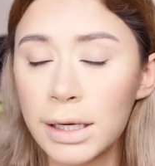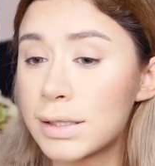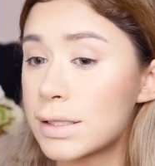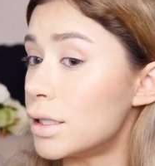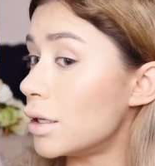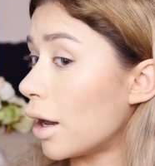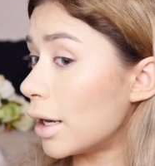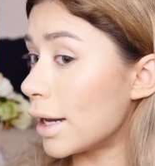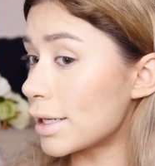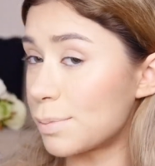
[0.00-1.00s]
It's
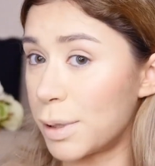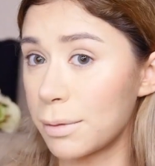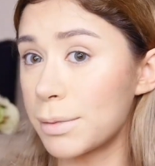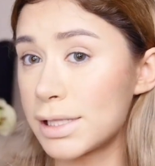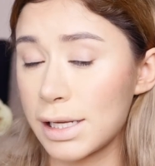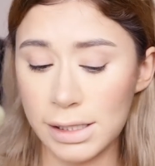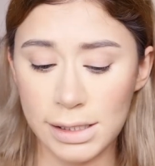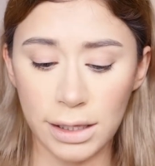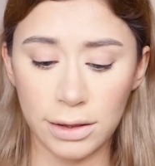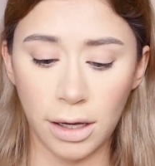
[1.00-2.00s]
not as pigmented as
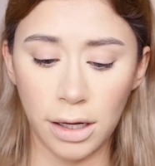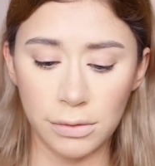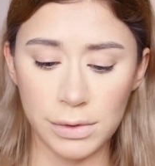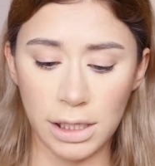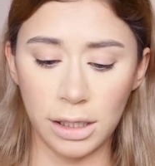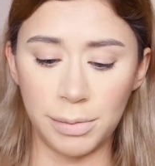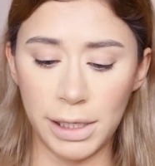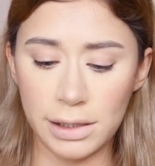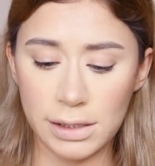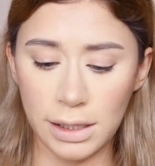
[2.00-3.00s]
I thought it was going to
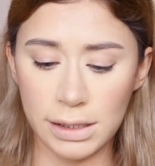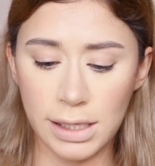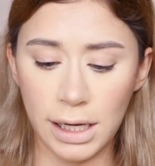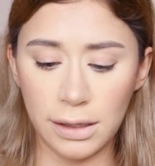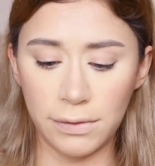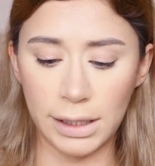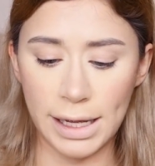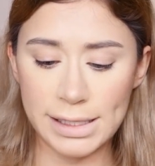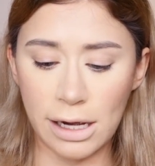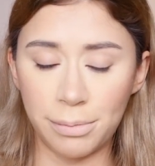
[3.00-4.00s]
be, so that's kind of a
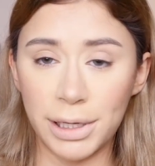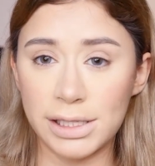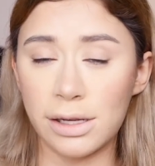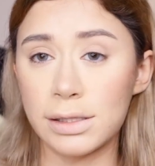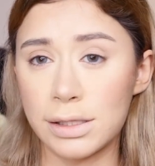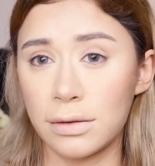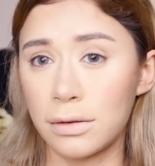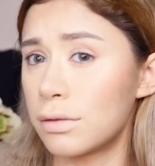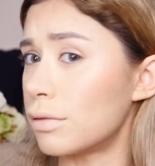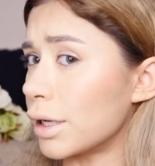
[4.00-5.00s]
letdown, but it's
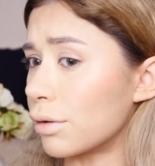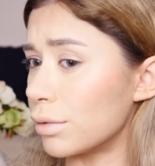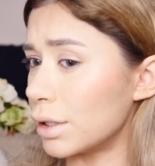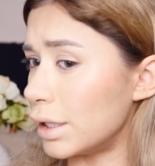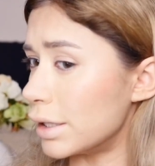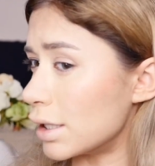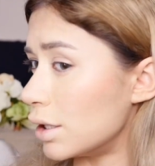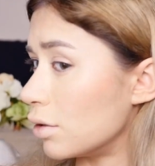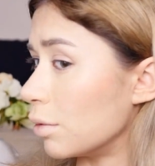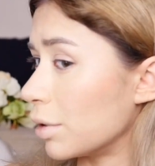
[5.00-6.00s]
also, like, really easy
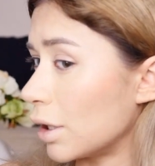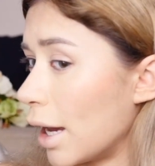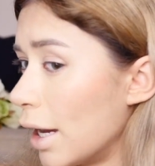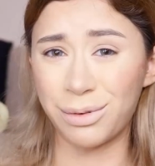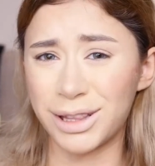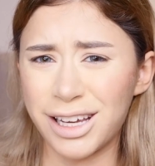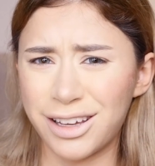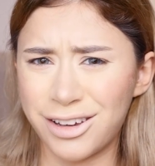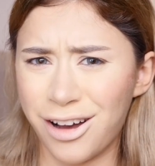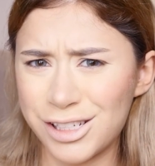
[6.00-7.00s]
to apply. Like, with the
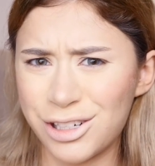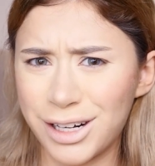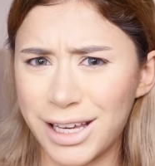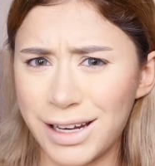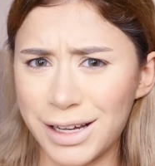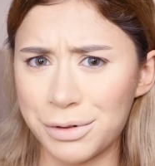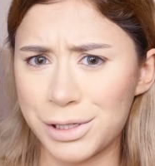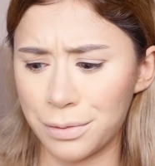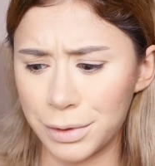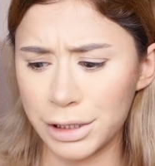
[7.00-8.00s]
contour kit, it
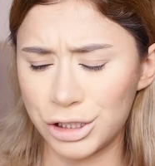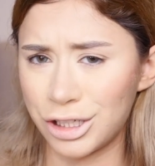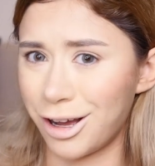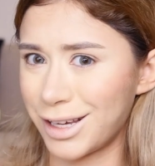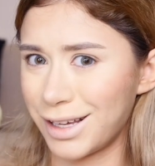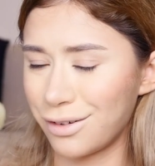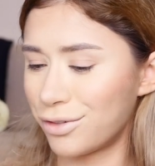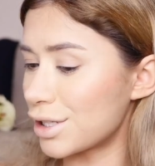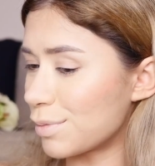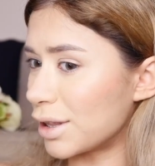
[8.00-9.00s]
was really shocking at
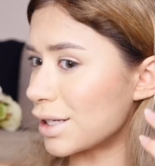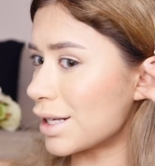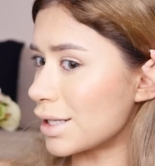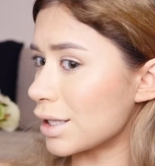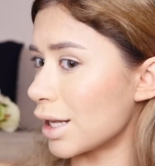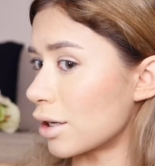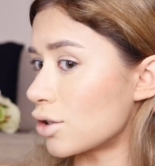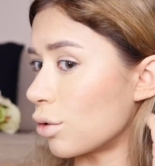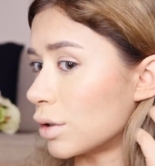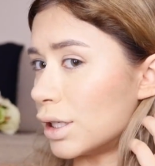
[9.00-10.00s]
first, but this is, like,
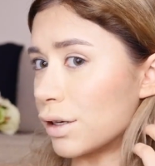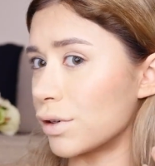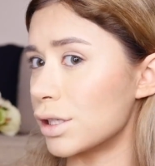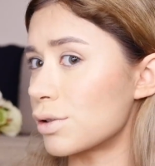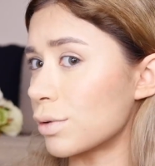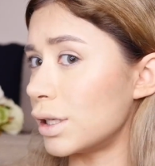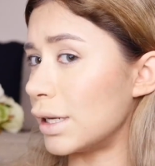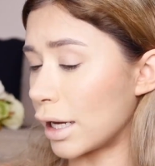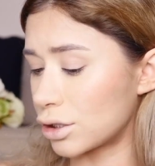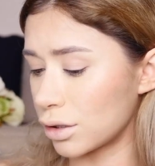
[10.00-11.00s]
totally different. It's really
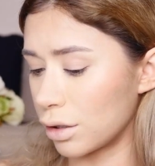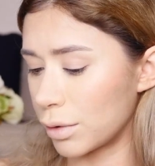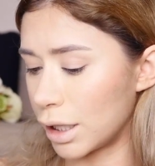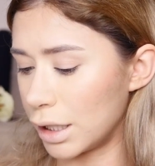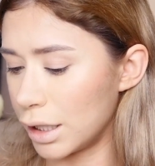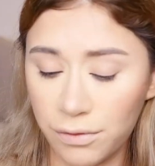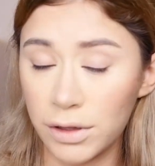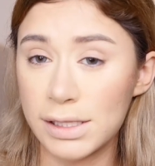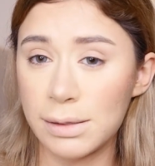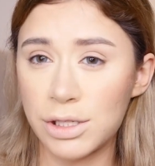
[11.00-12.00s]
natural already. And for
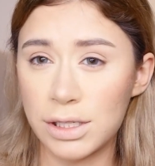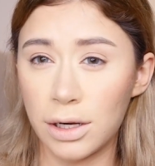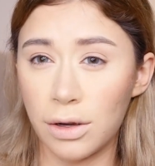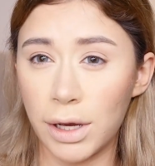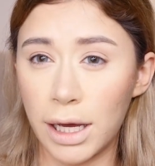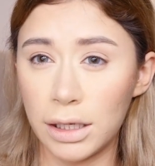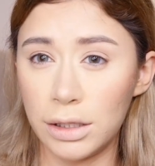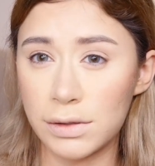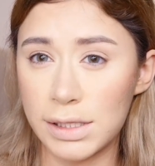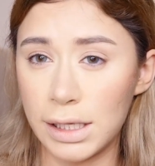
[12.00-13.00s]
this, I'm just going to go ahead
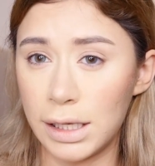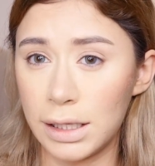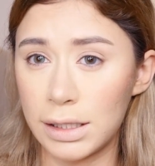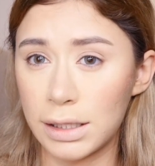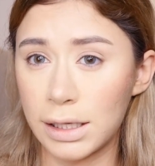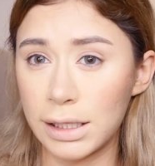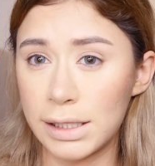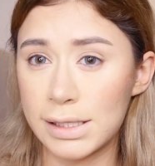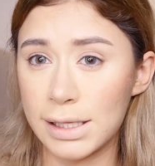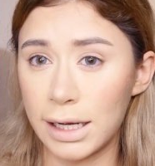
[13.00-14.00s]
and use the
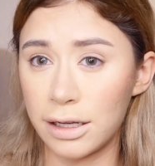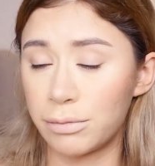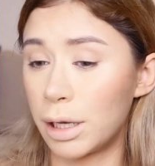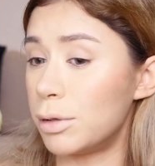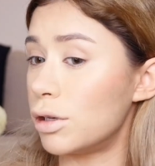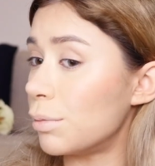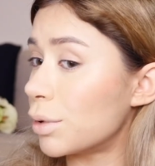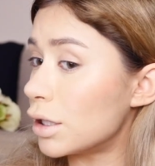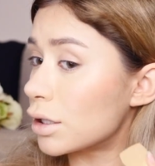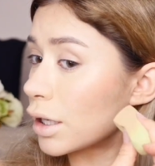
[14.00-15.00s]
clean side of my beauty
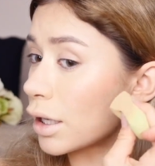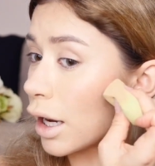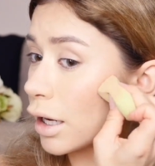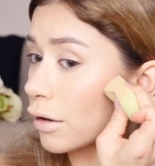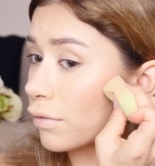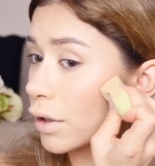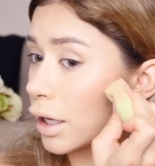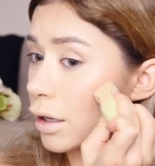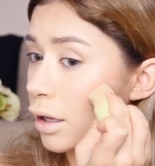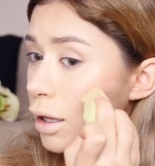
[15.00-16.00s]
blender and kind of,
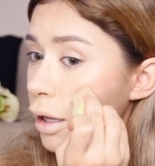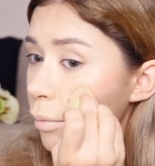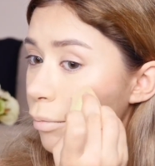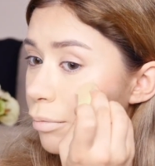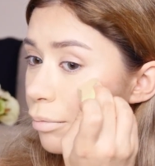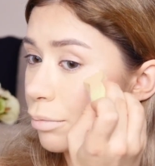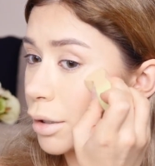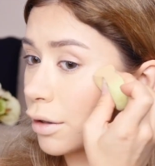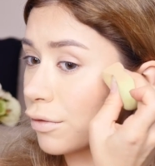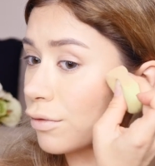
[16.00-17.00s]
like,
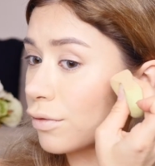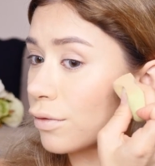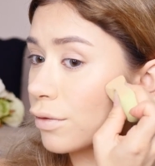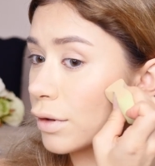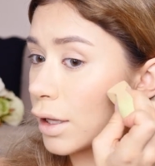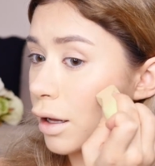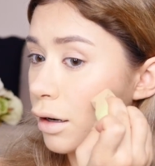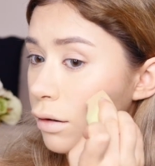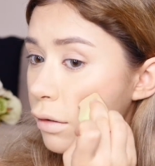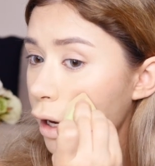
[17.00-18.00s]
buff
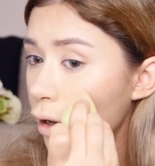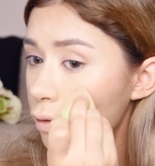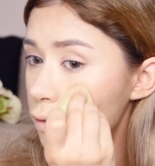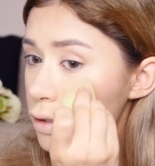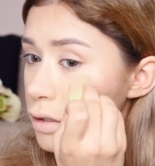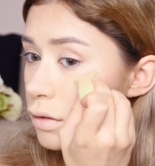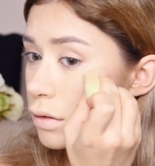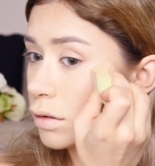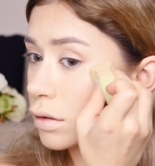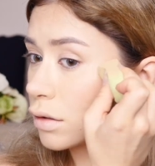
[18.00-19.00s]
that around.
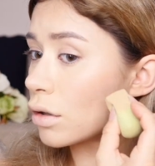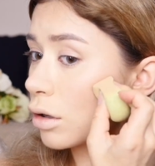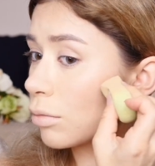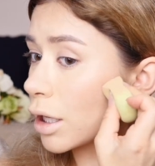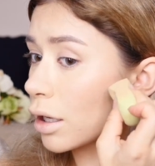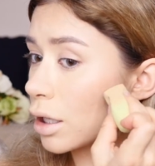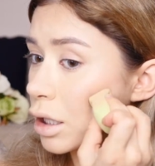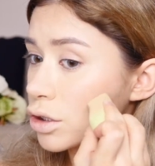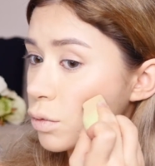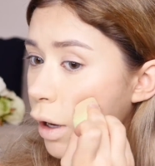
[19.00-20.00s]
Oh my
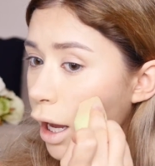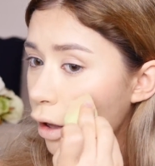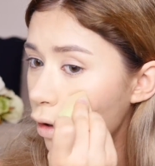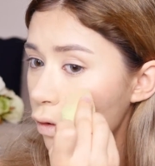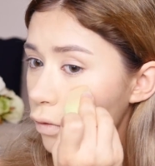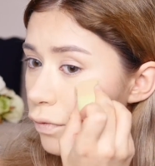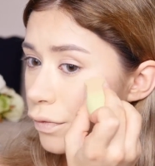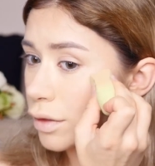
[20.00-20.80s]
gosh, wow.